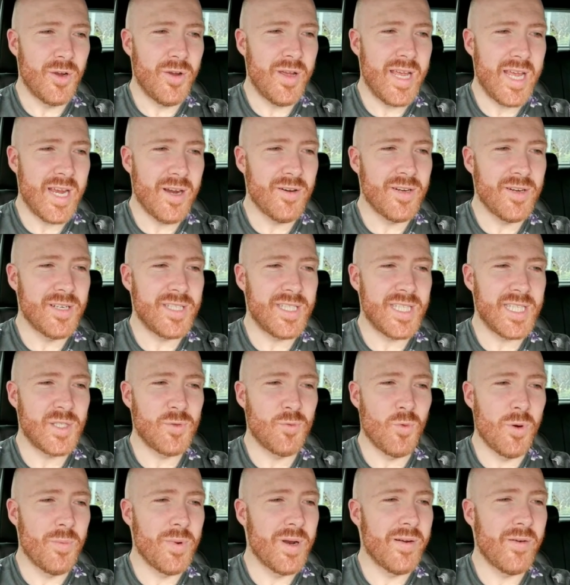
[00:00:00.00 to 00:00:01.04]
here is this
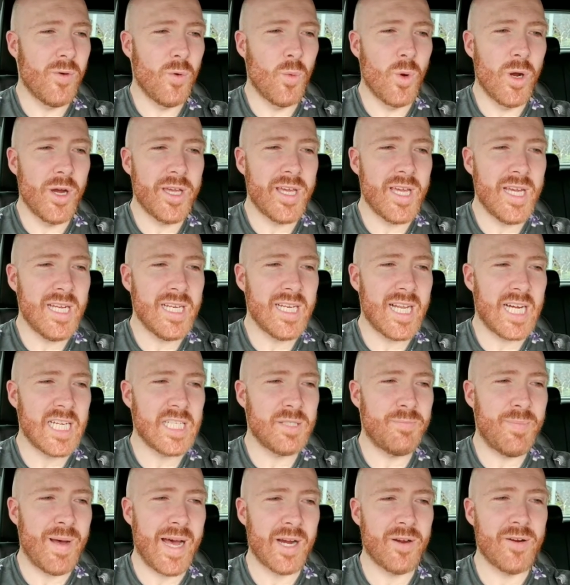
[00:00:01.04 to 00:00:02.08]
woman of a working class
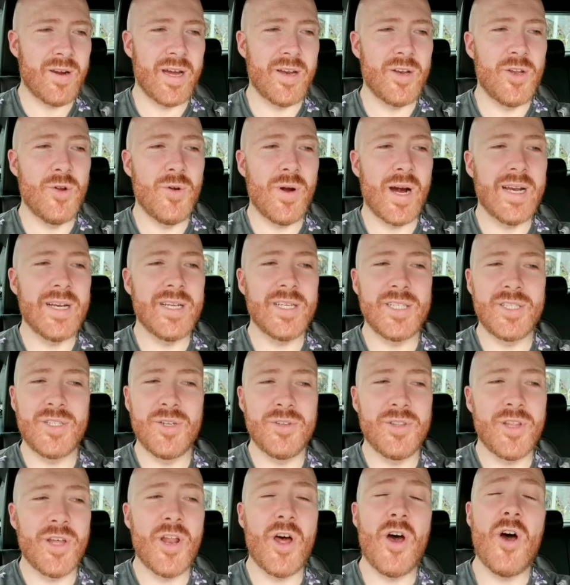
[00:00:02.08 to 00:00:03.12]
background who
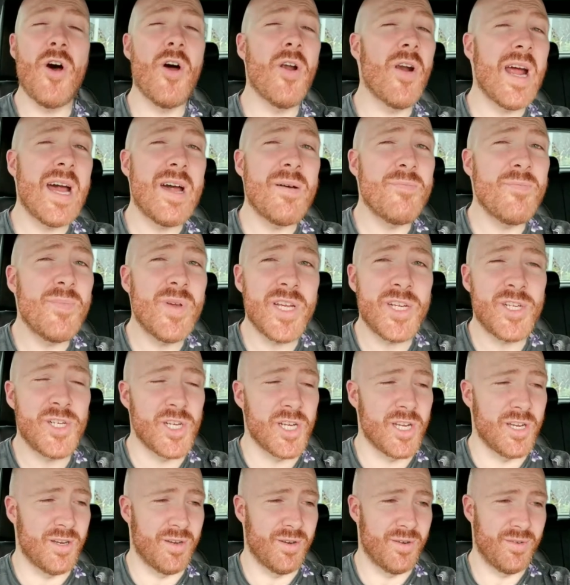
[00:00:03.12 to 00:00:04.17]
understood that her
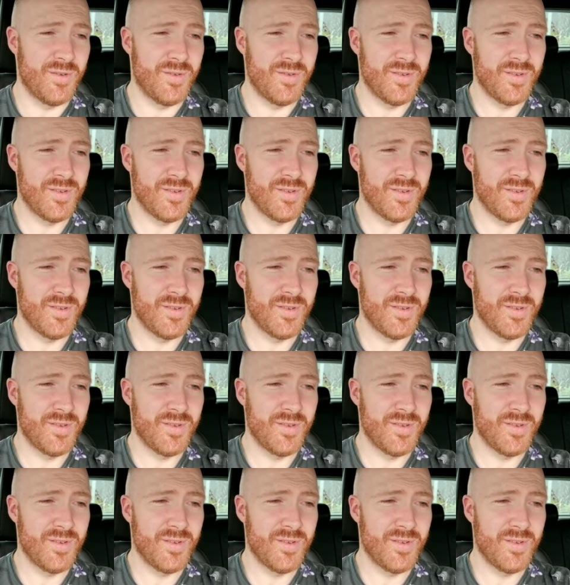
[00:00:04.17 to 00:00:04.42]
ambition